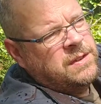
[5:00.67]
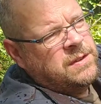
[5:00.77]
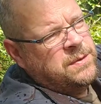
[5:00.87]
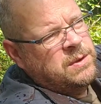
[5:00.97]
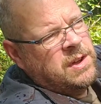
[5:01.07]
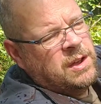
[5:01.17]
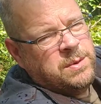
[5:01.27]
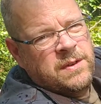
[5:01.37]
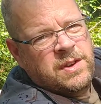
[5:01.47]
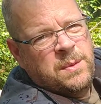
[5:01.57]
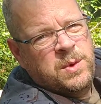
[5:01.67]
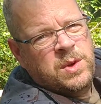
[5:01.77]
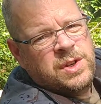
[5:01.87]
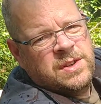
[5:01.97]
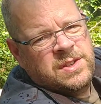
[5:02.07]
this a few times, but every time you
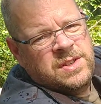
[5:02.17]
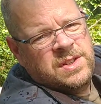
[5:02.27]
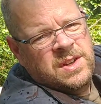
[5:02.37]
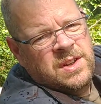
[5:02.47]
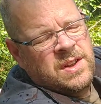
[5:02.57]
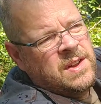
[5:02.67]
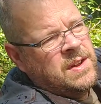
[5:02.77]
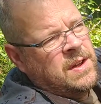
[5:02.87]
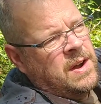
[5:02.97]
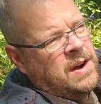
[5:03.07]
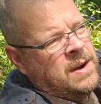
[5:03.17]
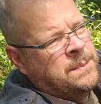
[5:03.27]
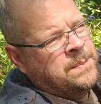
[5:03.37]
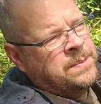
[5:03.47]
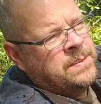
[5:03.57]
adjust this, um,